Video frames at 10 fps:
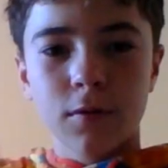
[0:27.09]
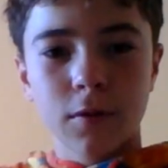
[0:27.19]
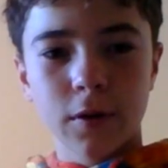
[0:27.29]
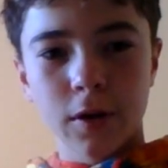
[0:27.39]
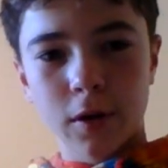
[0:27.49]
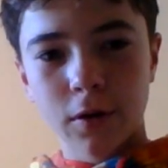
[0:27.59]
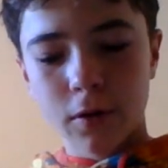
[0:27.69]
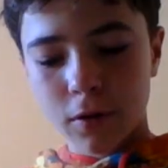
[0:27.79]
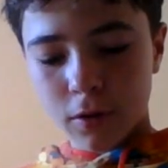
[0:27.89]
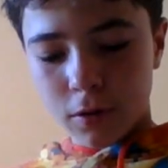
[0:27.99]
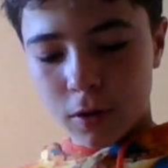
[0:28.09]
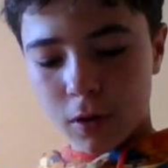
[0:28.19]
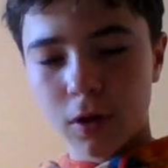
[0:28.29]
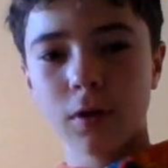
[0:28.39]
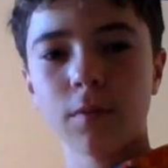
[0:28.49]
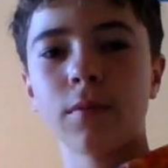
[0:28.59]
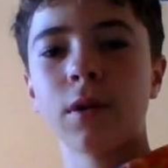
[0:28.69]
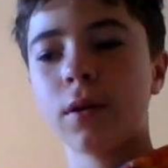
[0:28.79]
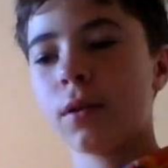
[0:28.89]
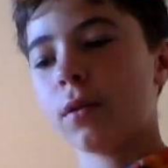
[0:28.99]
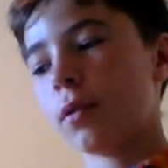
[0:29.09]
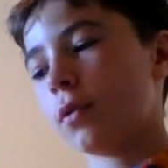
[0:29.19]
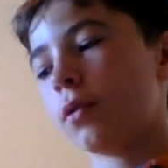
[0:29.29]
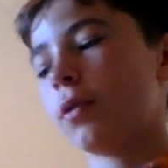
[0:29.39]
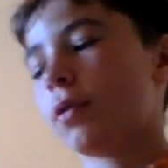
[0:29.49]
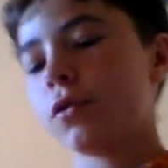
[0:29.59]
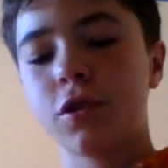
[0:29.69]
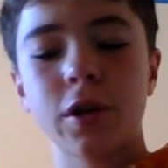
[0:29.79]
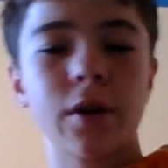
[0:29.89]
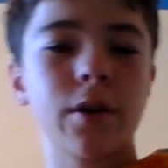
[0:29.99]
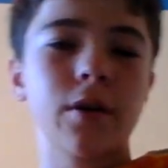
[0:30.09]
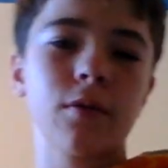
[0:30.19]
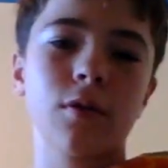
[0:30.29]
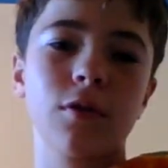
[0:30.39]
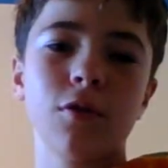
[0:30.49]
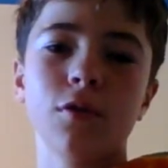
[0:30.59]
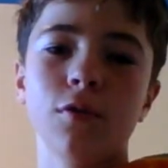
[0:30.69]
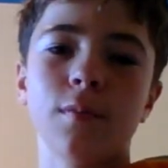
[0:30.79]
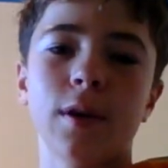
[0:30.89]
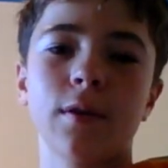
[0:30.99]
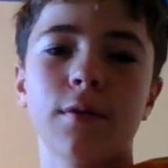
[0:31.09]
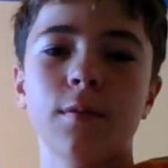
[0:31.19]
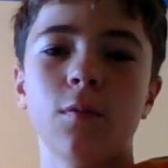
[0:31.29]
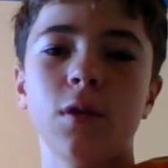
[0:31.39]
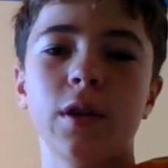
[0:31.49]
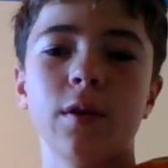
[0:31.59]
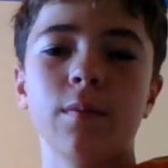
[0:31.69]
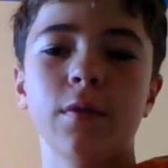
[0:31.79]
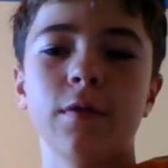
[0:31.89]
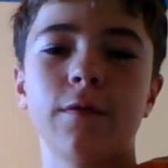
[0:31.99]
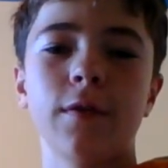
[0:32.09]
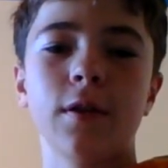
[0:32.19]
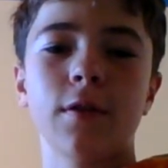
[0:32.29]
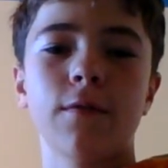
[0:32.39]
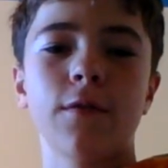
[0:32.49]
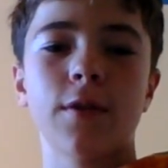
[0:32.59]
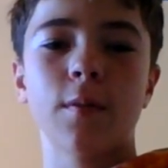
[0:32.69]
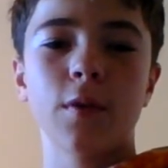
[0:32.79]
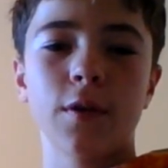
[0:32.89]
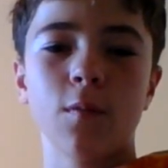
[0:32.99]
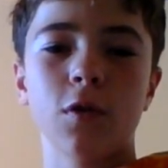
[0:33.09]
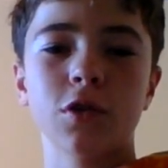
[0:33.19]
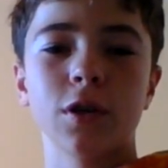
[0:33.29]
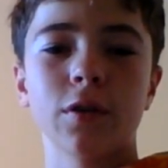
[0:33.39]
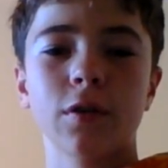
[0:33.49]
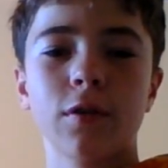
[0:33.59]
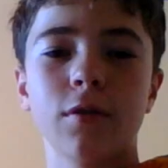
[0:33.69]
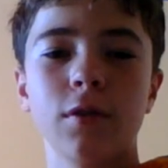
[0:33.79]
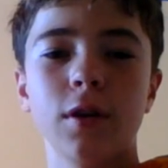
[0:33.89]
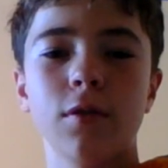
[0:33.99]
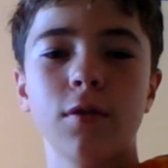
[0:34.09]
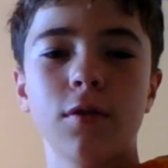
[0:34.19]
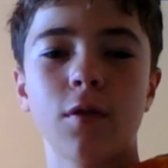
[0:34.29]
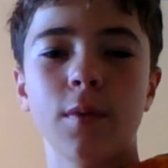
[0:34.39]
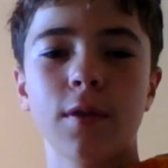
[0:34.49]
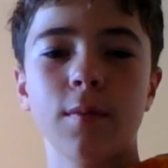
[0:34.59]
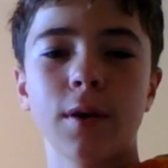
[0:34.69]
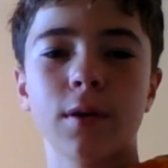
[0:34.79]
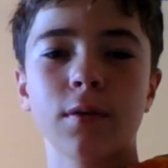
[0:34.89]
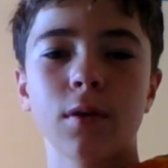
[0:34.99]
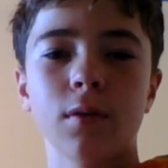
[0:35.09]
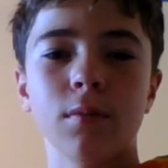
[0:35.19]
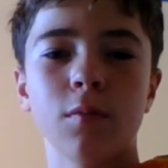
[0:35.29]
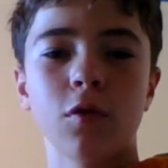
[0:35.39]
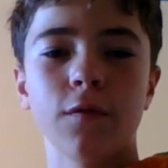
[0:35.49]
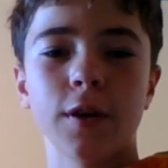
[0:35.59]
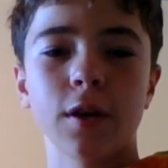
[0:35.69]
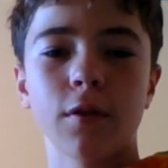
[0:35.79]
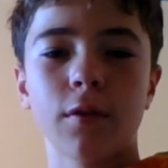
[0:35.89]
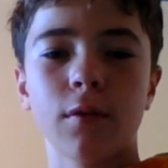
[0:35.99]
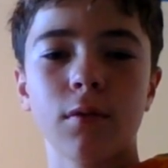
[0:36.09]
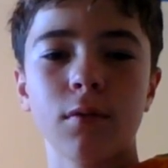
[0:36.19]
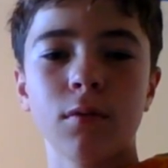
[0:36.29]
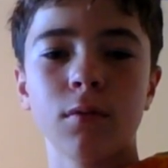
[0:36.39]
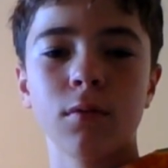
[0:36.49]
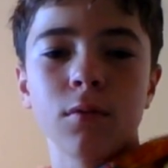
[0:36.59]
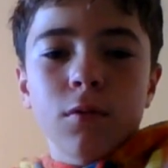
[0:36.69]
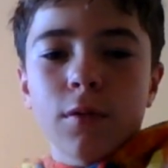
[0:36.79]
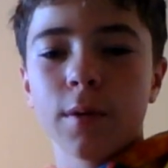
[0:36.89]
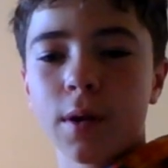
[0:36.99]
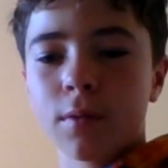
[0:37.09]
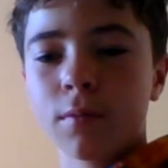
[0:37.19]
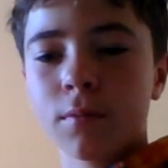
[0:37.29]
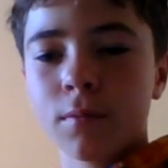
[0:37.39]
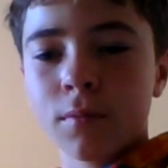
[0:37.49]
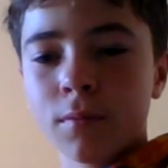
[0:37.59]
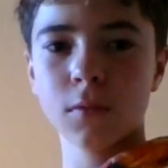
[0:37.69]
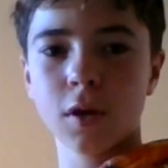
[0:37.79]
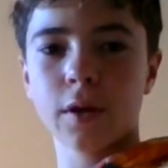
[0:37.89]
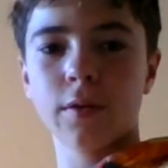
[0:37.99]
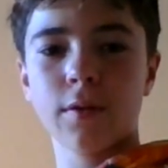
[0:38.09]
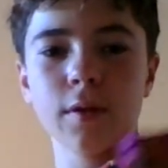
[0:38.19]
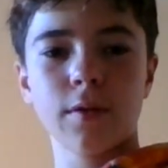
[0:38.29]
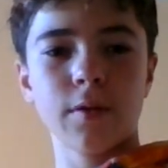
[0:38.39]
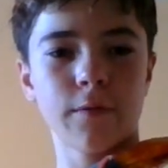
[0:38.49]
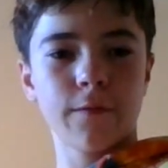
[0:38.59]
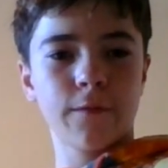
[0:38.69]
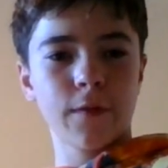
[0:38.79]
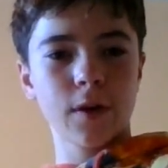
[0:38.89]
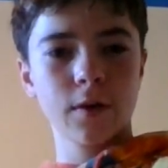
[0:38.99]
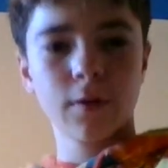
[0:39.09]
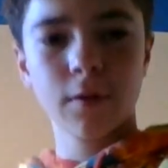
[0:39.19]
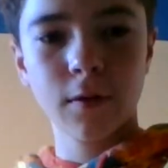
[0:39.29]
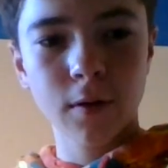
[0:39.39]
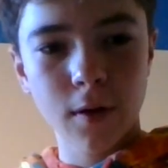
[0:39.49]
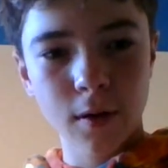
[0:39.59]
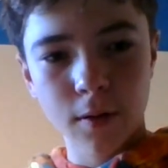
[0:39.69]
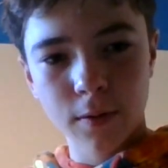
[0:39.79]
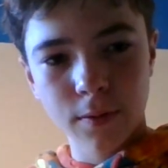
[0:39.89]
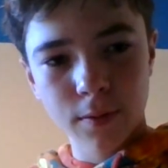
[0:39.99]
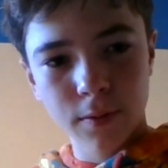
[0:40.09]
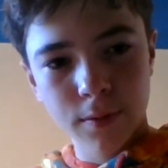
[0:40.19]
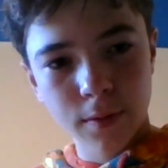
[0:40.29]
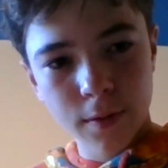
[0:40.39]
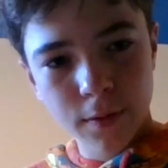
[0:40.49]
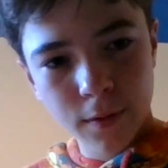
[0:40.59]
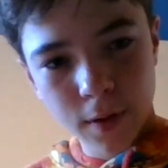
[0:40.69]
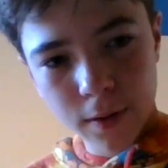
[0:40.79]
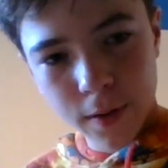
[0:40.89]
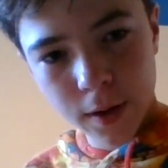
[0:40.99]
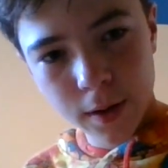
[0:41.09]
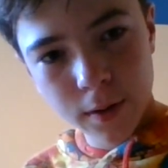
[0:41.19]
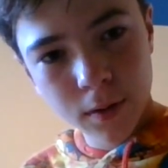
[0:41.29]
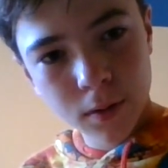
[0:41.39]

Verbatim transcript: Yeah. Um, shout out to my cousin William if he is for some reason watching this. He told me to make uh, more videos or something. I did the face and this side the head.